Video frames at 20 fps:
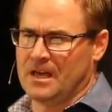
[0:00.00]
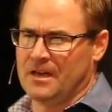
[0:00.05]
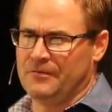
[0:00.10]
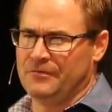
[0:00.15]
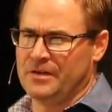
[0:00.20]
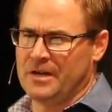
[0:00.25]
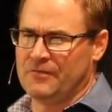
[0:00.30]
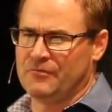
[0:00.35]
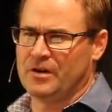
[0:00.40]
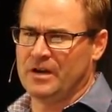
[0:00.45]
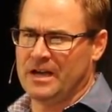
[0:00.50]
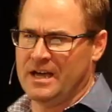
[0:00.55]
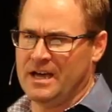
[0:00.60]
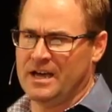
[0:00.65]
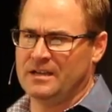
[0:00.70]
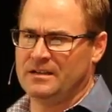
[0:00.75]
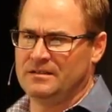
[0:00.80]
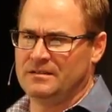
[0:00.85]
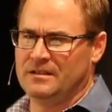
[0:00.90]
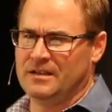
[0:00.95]
Have you ever
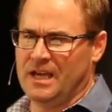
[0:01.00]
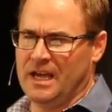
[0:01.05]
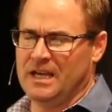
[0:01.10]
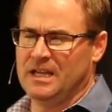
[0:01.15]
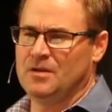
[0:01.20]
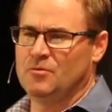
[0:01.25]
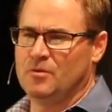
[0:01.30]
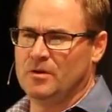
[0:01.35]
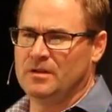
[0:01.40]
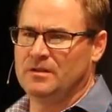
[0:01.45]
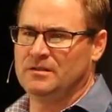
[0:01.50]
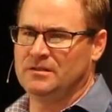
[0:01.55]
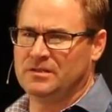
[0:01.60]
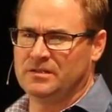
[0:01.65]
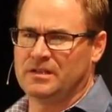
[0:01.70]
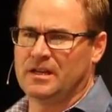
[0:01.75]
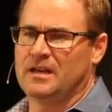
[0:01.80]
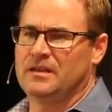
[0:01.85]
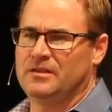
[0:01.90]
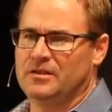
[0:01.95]
had anyone
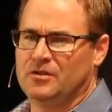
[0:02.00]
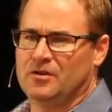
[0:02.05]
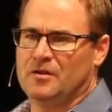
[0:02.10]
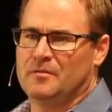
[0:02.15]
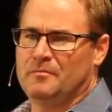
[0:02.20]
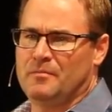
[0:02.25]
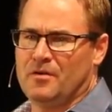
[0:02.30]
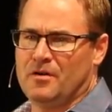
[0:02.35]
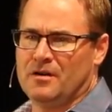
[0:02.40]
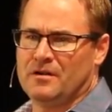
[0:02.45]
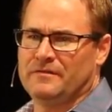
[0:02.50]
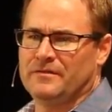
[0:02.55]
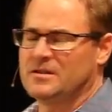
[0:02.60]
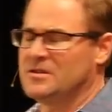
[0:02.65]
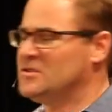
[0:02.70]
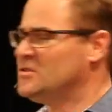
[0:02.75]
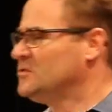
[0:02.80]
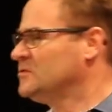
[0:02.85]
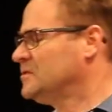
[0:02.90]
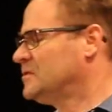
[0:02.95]
say that you're a part of a
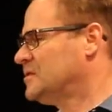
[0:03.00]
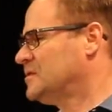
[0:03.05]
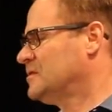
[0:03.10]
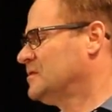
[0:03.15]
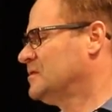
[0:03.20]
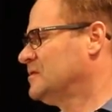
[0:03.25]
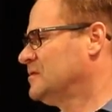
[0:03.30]
cult?